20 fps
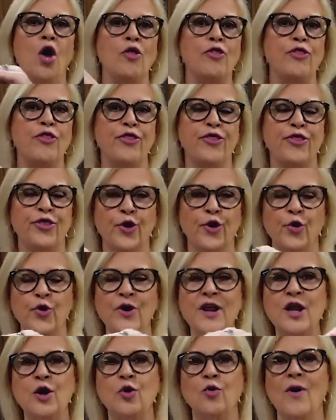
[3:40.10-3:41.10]

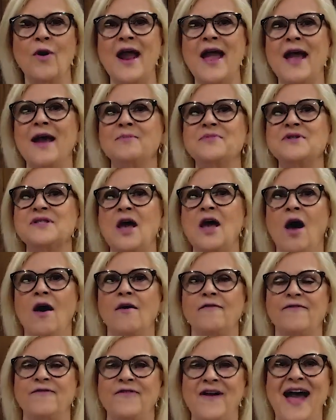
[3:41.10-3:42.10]
30 grams
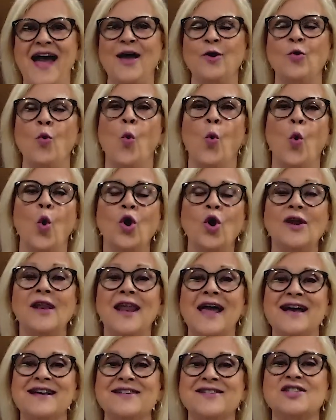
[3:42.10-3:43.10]
of fat or
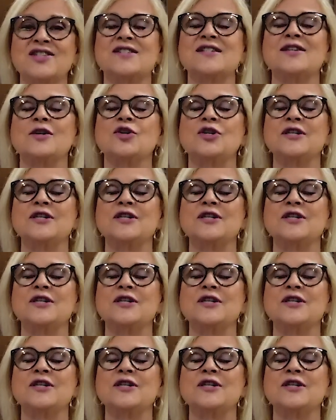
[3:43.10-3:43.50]
less